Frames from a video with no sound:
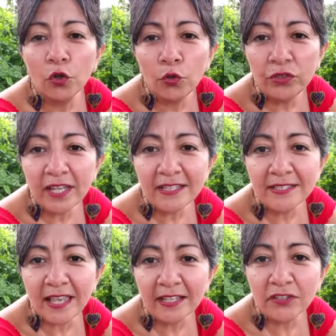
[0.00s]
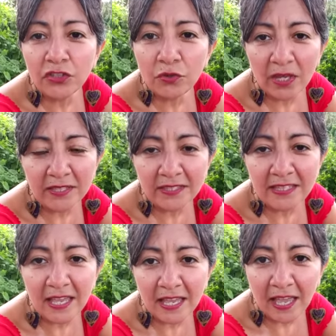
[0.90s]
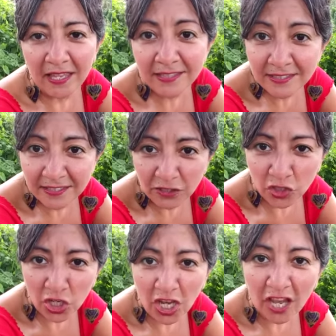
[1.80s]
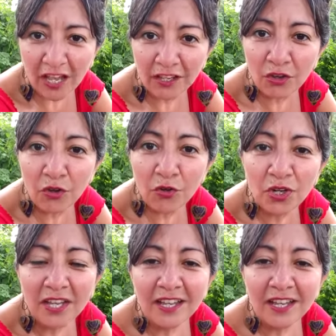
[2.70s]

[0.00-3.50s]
Juntas, X-U-N-T-A-S, Chicago.com.